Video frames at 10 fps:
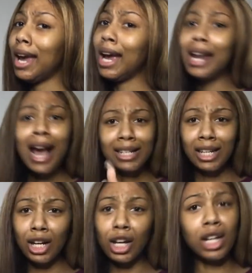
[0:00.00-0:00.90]
And I
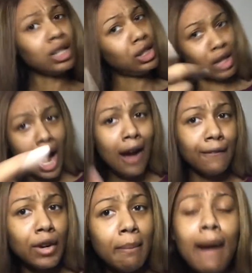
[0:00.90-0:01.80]
did a good job
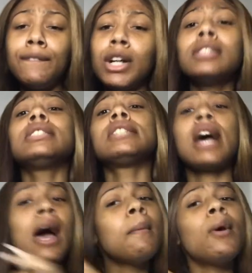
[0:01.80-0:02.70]
for my first
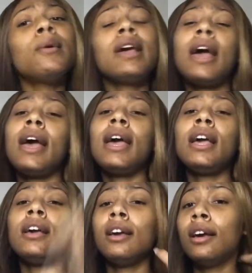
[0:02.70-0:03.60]
time,
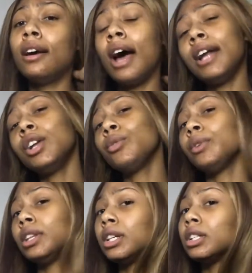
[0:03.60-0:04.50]
okay? I did a
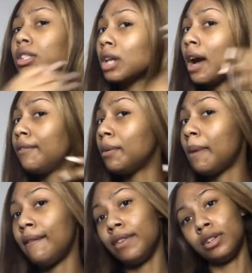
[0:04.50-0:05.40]
really good job for
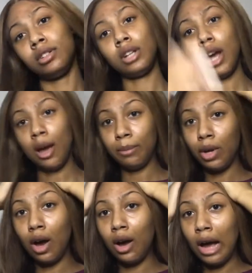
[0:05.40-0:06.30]
my first time,
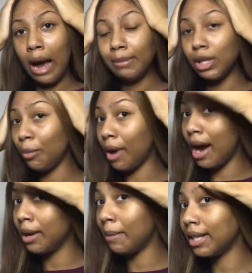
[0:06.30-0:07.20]
y'all. I'm so
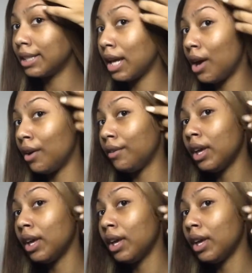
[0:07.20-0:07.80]
proud of myself.